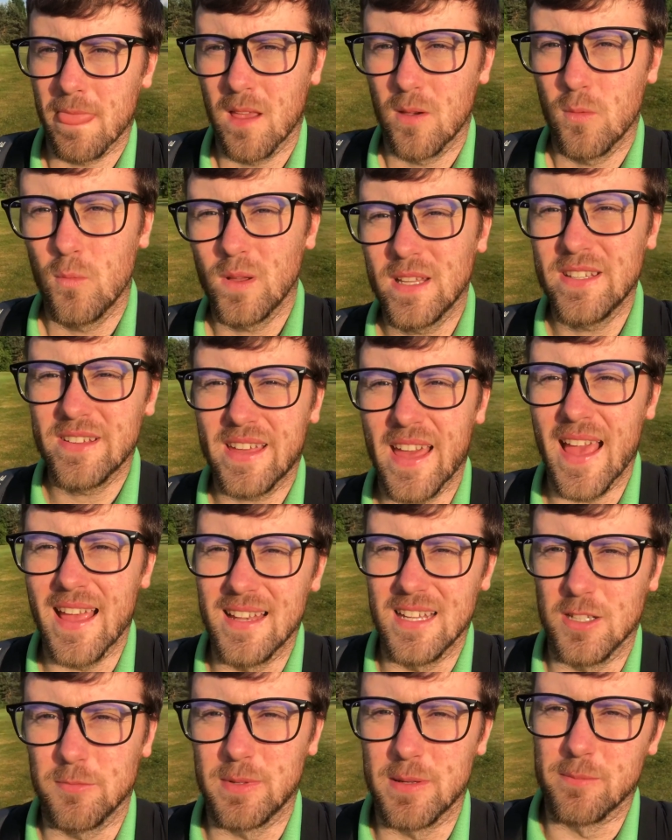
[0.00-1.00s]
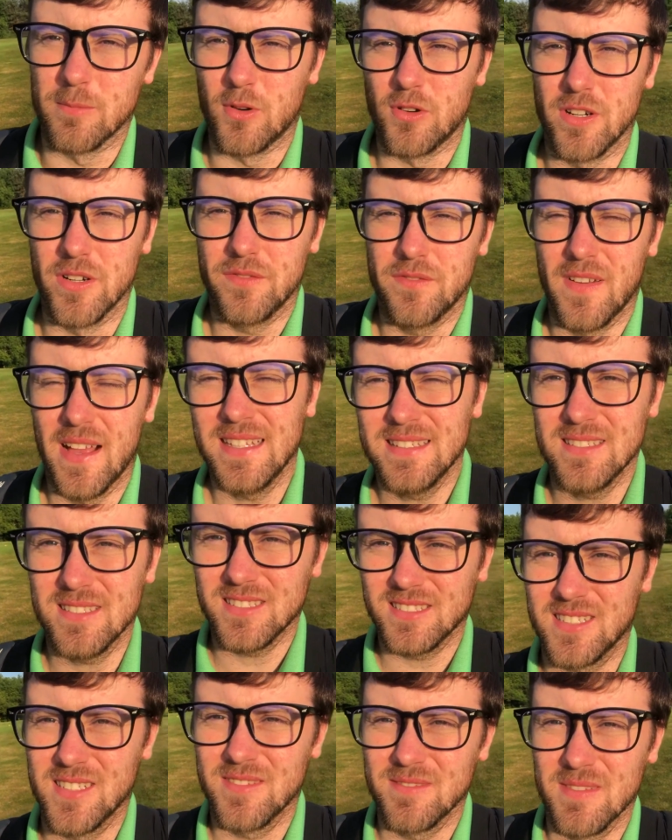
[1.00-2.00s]
When you get a little bit more
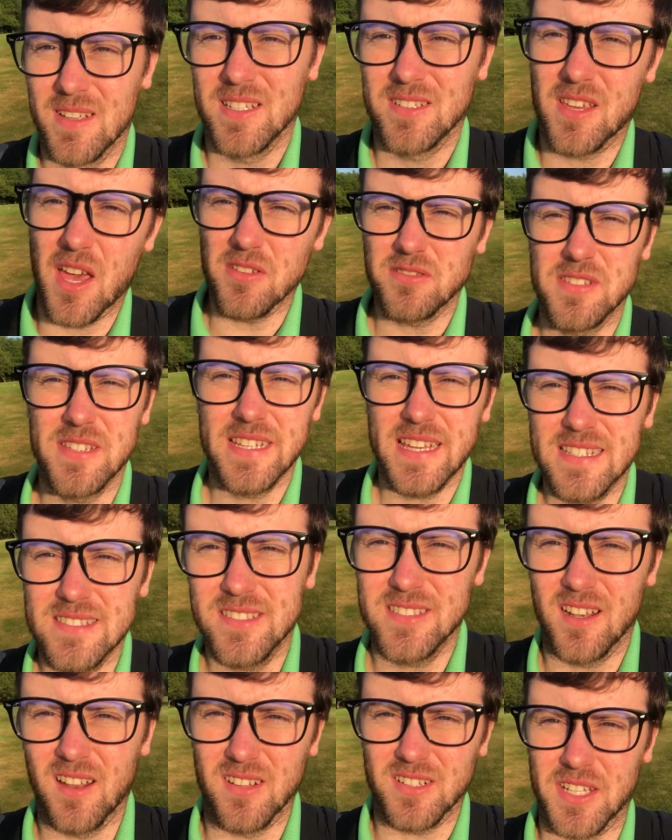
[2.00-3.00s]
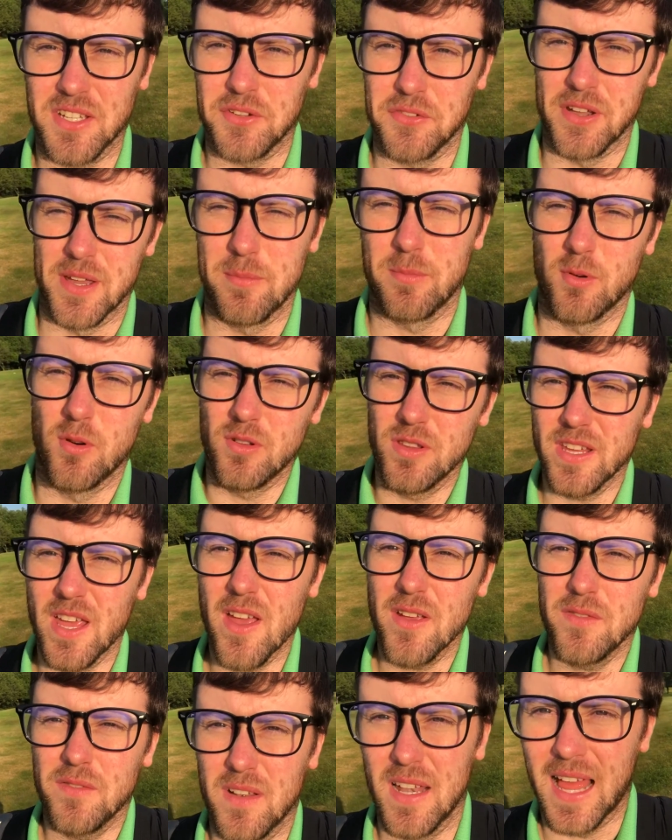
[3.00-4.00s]
advanced, go to the interlocking grip or the
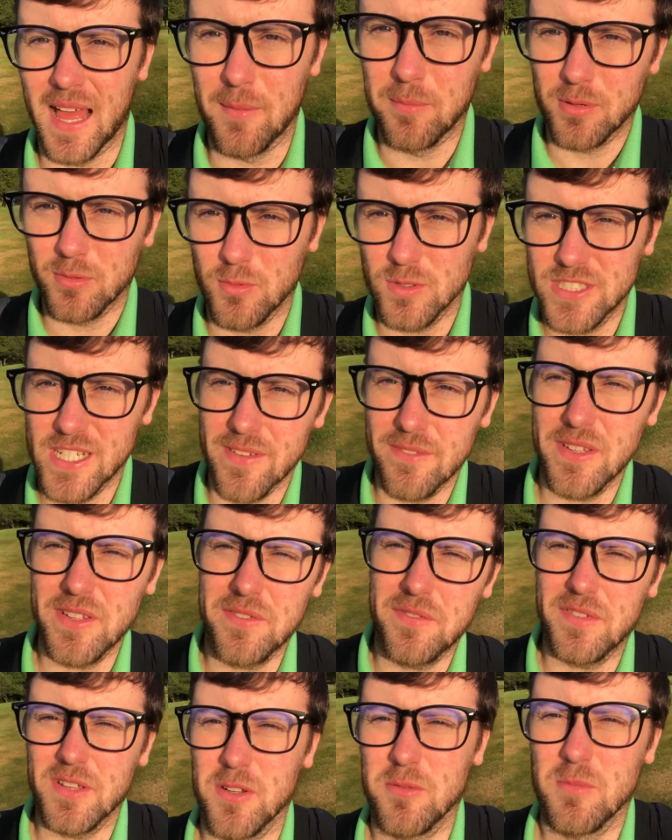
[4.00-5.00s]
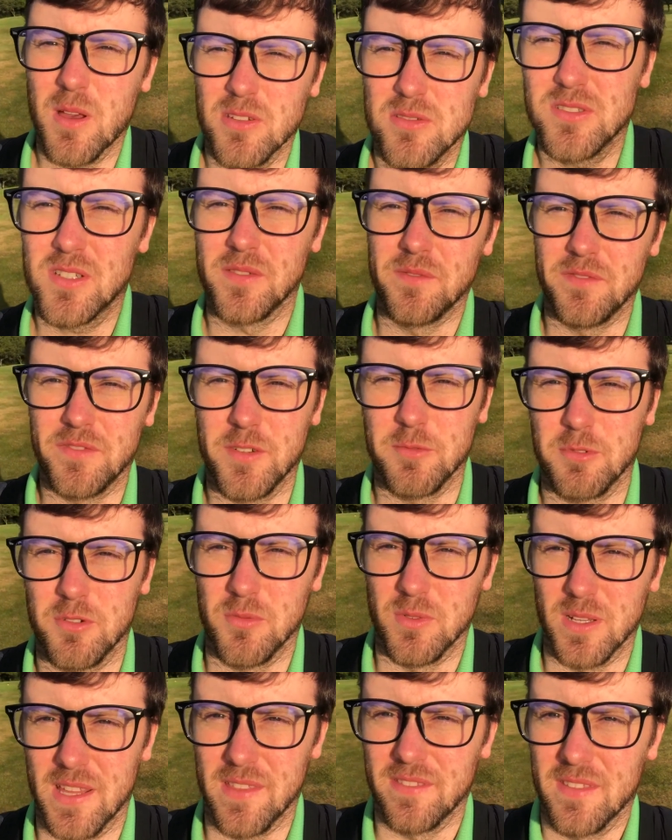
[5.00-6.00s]
overlap, whichever you feel most comfortable
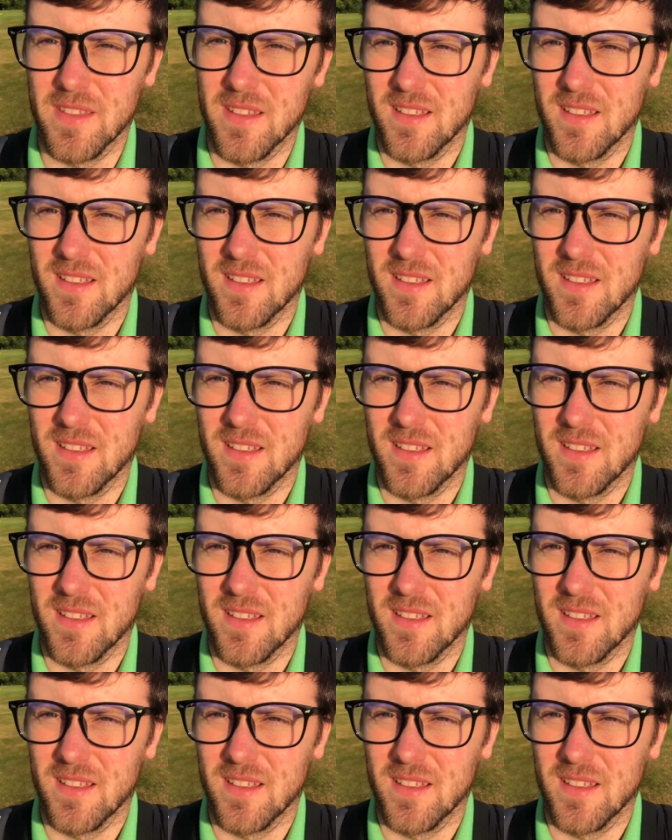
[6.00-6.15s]
with.